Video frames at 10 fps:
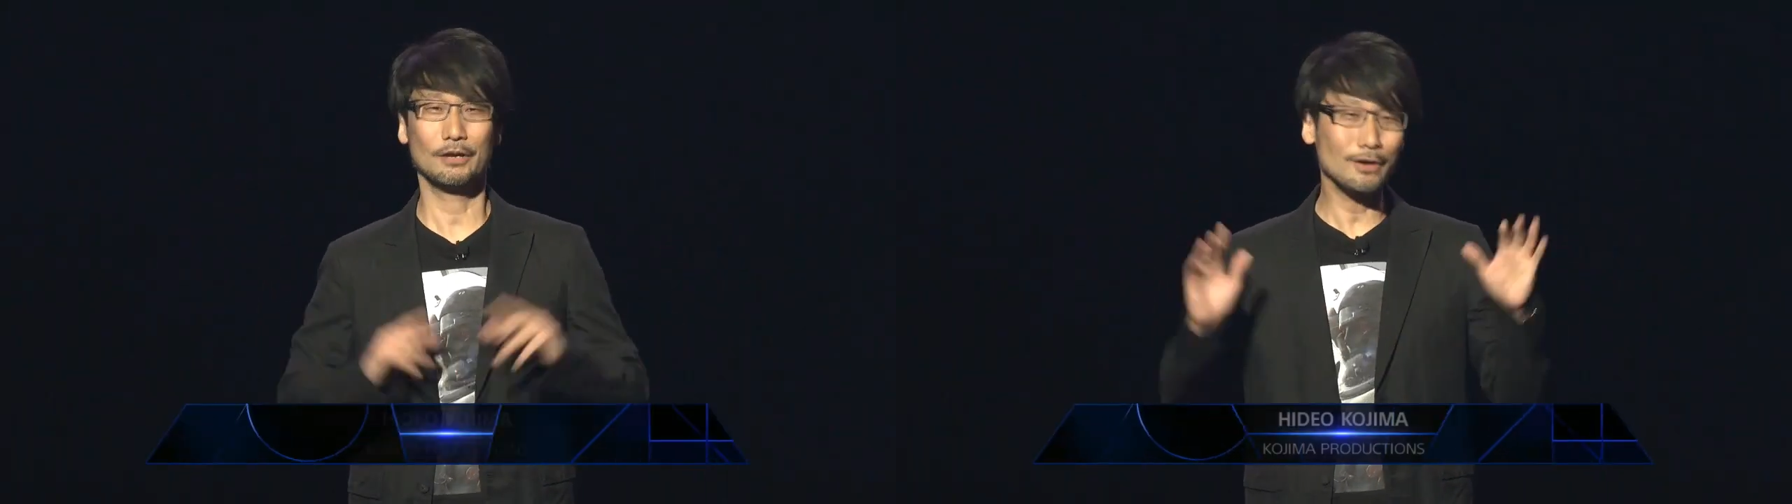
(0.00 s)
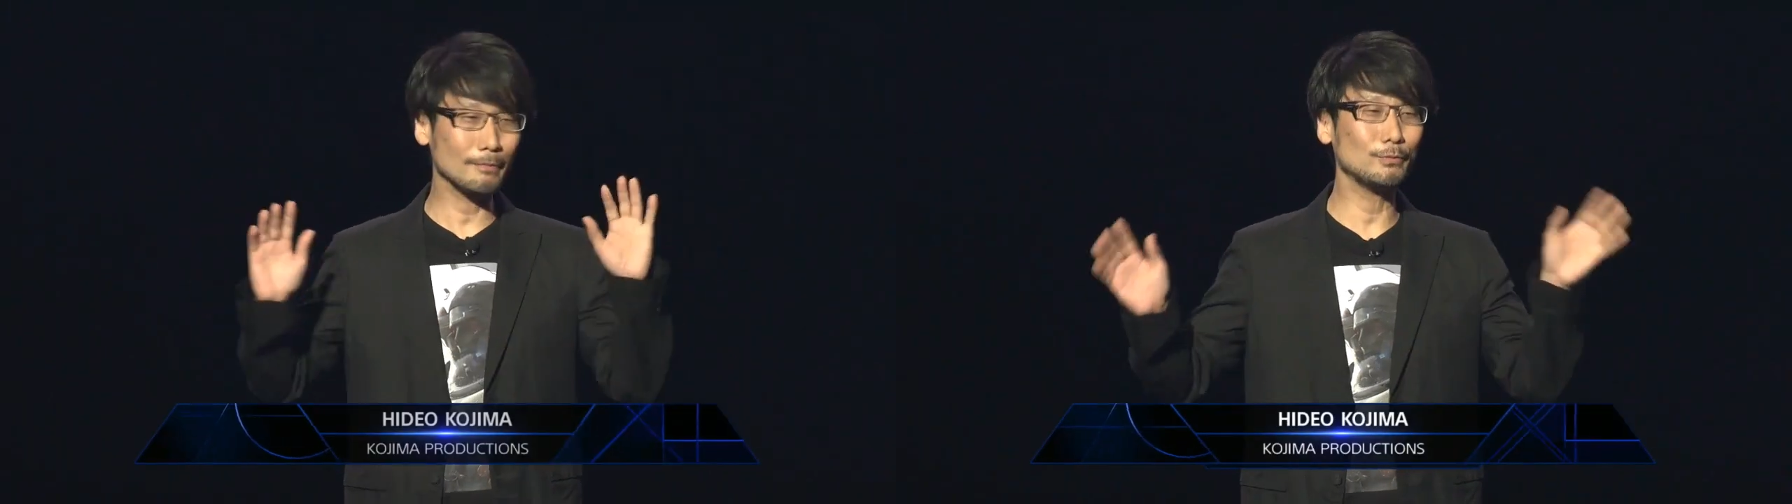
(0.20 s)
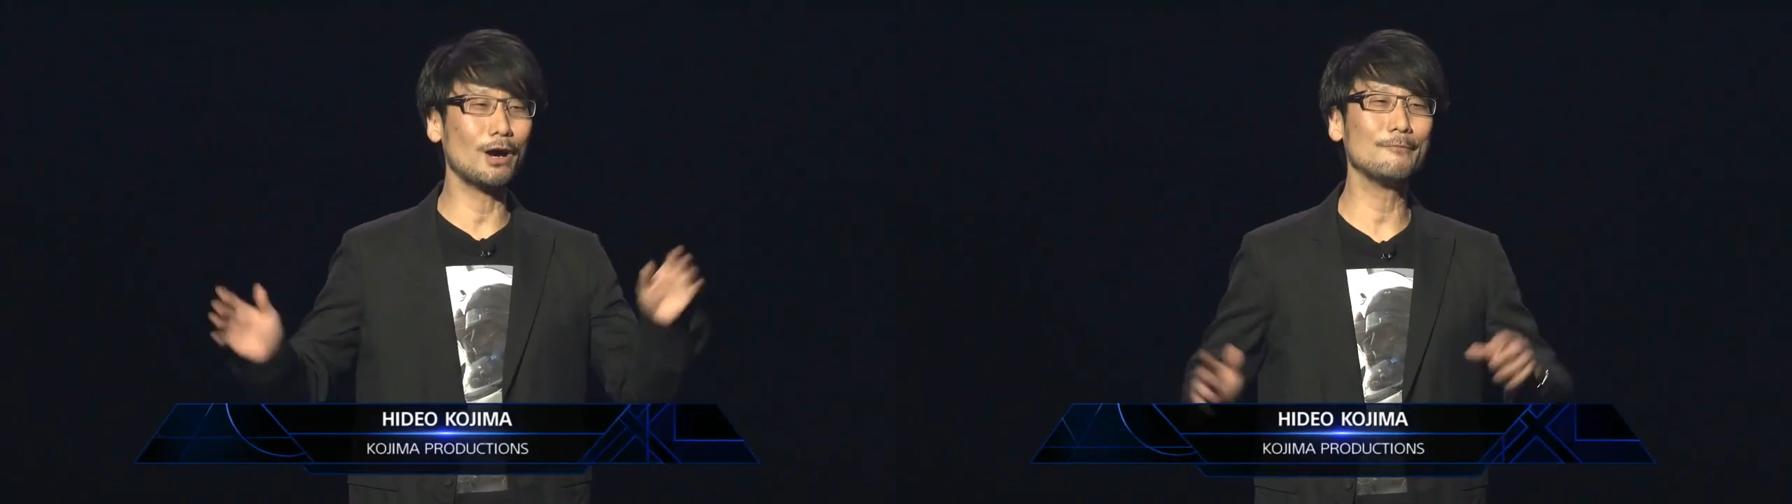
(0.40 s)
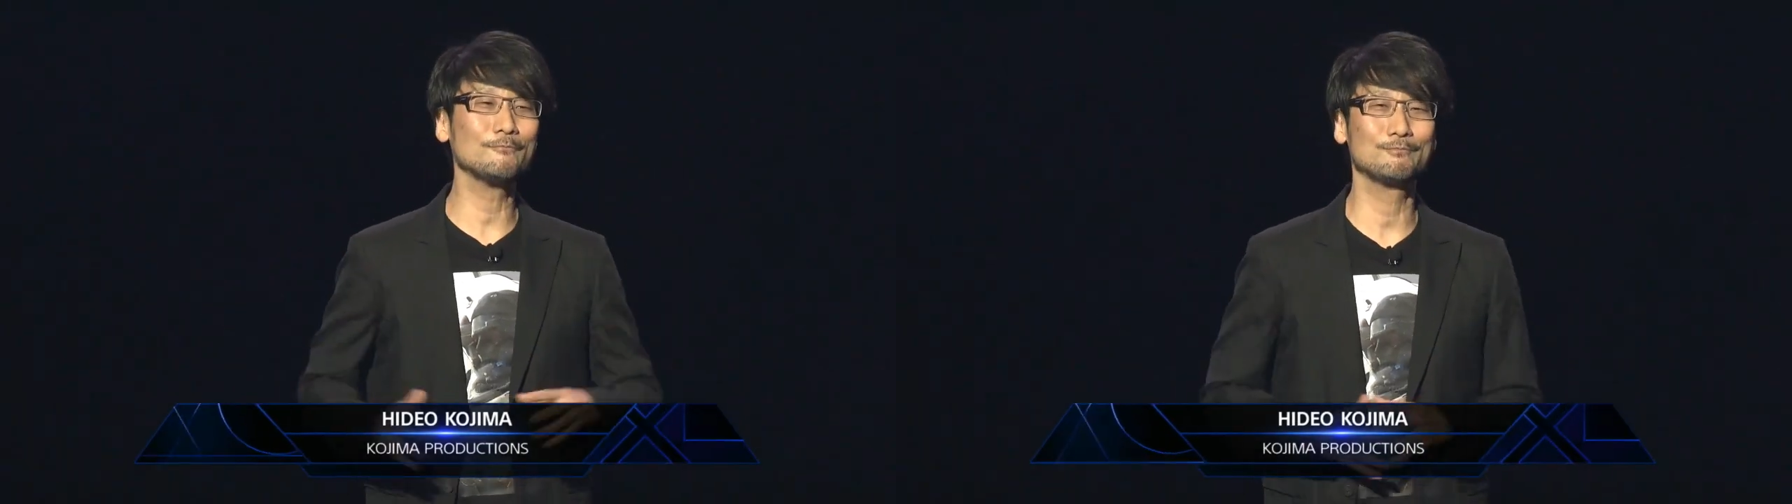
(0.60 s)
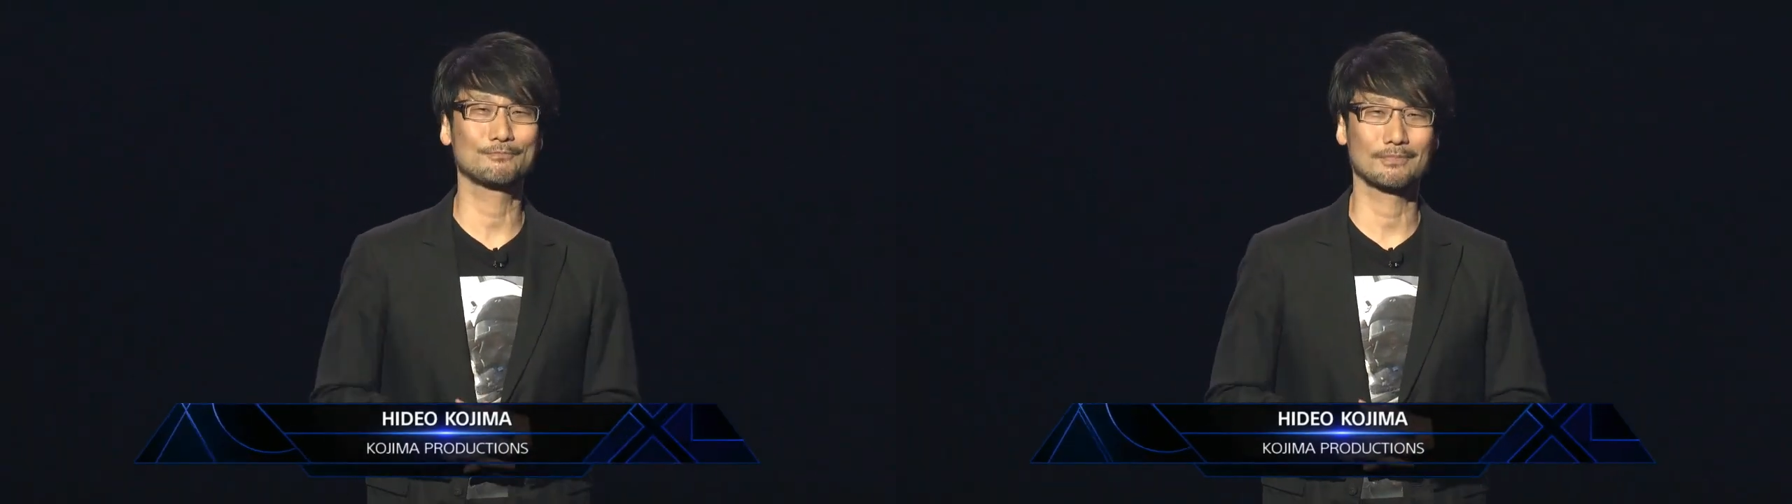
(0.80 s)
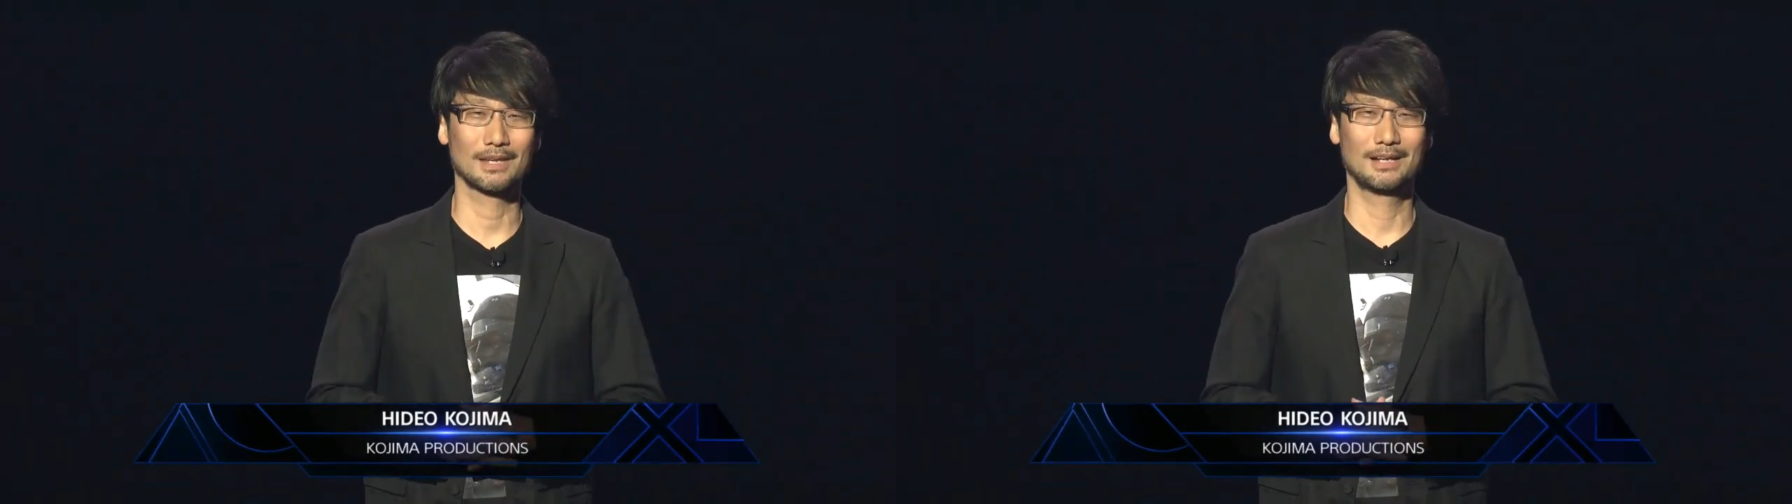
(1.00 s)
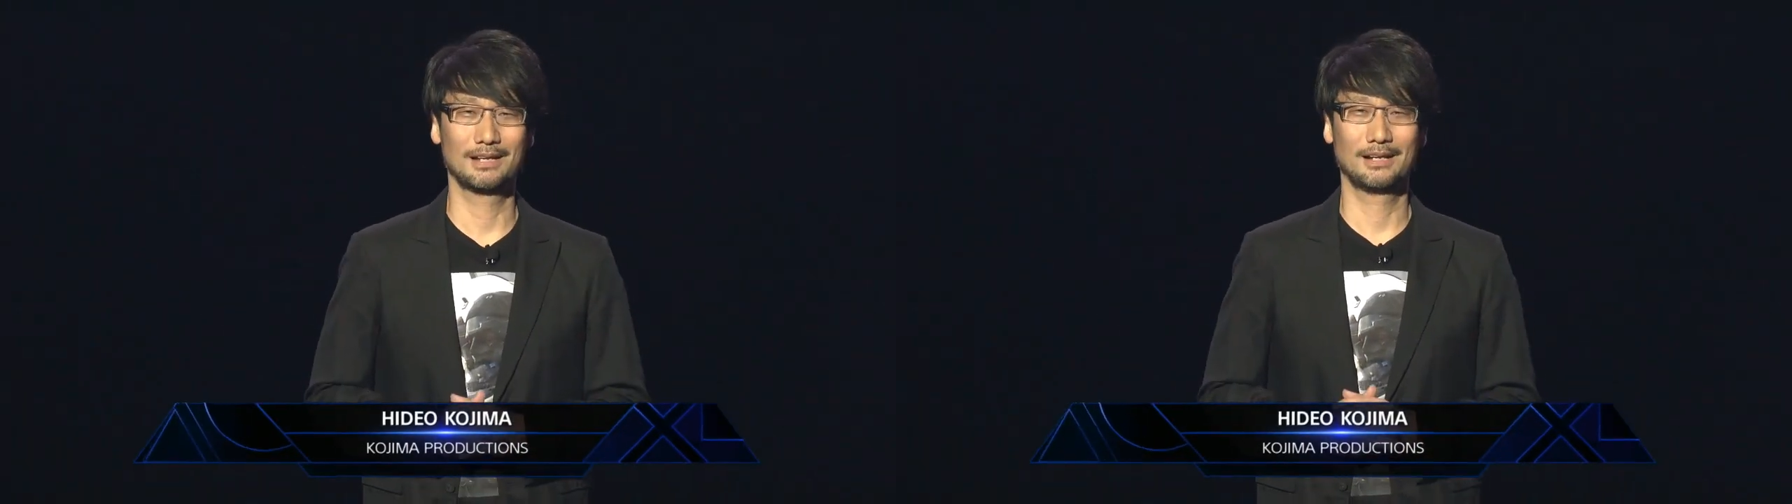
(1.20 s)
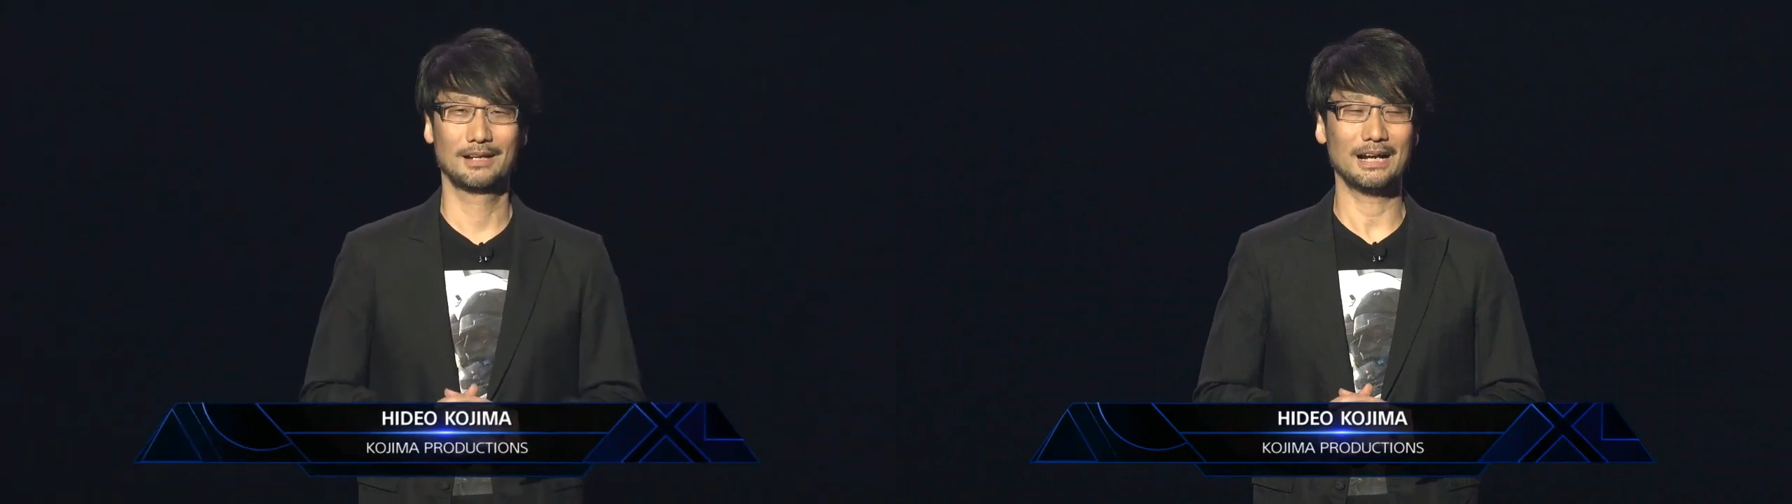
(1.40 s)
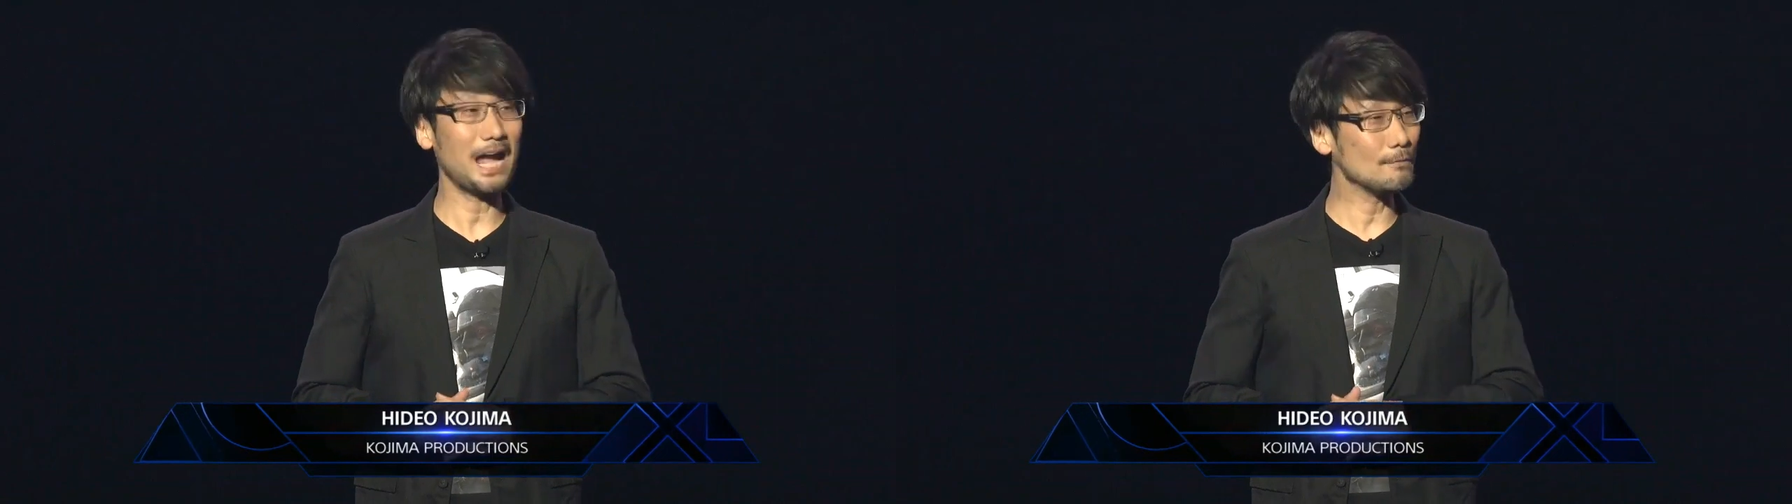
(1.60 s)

Death Stranding doesn't make much